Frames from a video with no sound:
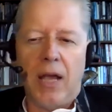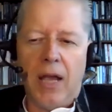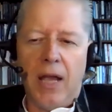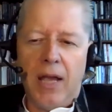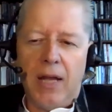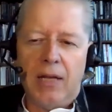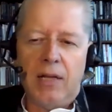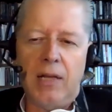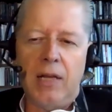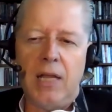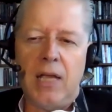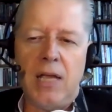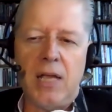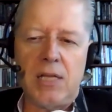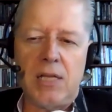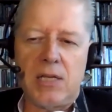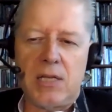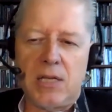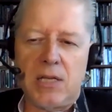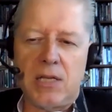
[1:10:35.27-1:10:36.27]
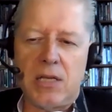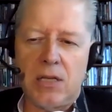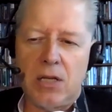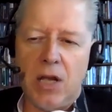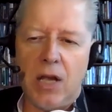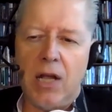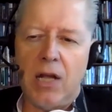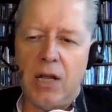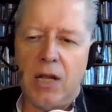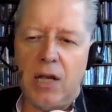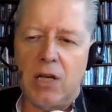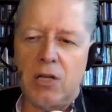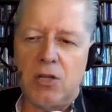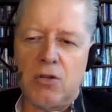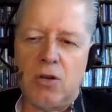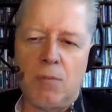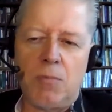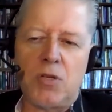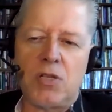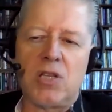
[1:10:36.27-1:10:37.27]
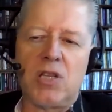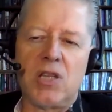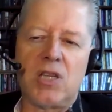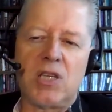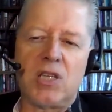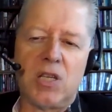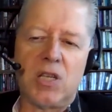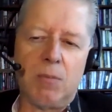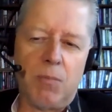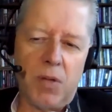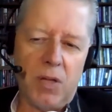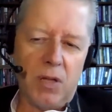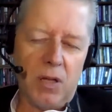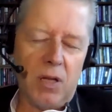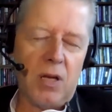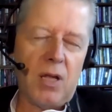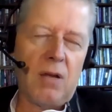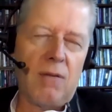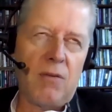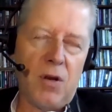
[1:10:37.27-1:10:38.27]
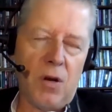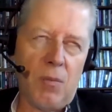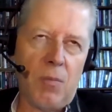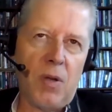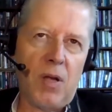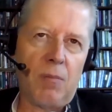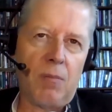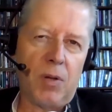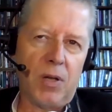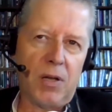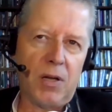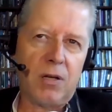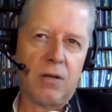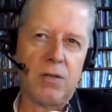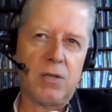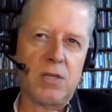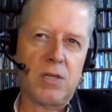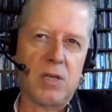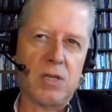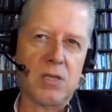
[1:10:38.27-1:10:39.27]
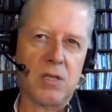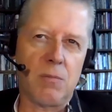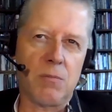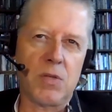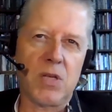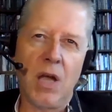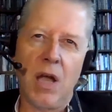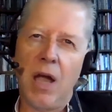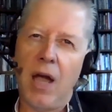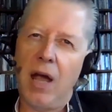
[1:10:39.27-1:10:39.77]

It leads to, it contributes to the stability of European political systems.